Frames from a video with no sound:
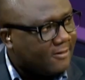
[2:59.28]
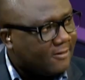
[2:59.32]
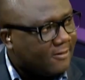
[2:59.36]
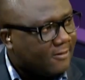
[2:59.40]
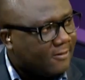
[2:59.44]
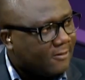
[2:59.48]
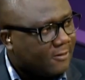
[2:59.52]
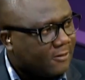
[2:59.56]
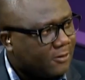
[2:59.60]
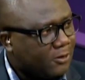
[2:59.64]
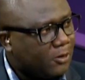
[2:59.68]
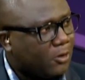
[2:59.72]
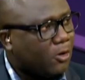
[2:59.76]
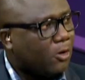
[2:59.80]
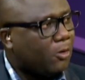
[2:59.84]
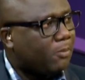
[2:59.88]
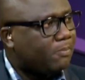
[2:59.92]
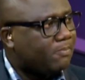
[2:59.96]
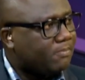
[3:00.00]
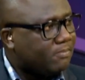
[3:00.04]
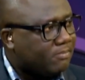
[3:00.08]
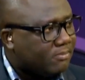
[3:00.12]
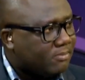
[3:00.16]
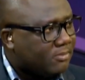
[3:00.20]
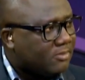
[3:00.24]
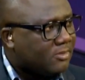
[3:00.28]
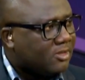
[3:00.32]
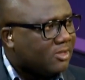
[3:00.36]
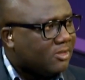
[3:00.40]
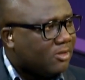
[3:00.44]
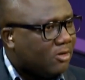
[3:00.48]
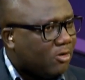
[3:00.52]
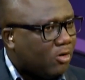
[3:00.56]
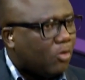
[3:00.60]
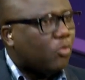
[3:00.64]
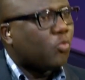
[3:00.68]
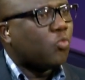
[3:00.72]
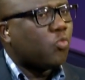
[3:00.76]
you know,
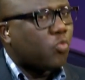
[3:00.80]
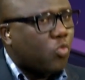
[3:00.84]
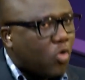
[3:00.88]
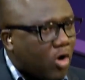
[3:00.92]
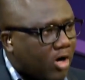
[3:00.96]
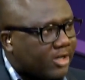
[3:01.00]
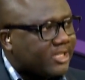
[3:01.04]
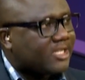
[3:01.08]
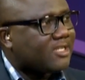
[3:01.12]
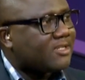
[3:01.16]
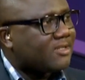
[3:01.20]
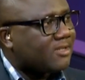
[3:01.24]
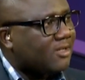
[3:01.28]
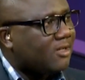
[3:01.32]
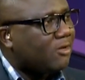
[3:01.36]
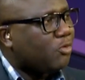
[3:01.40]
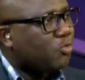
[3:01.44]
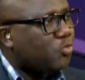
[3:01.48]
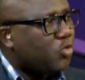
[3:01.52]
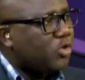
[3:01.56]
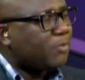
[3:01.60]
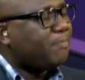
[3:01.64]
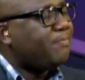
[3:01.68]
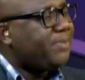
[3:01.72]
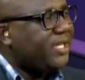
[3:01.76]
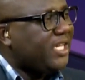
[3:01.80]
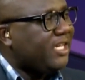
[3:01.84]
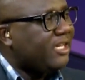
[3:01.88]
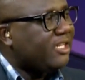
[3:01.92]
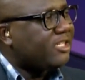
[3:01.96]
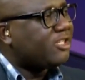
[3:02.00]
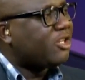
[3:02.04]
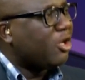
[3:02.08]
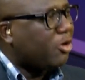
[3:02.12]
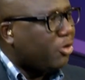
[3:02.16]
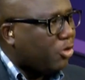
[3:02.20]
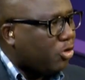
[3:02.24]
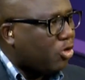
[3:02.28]
what would be the
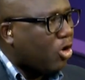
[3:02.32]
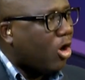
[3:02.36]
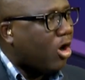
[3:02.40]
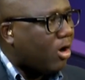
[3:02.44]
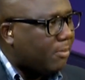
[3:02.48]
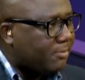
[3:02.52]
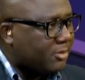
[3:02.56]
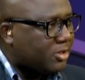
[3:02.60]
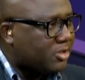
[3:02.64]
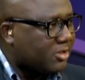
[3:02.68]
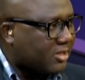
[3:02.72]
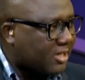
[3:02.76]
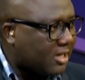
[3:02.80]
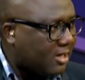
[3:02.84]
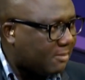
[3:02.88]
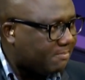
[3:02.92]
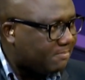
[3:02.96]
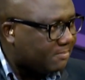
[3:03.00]
norm to come?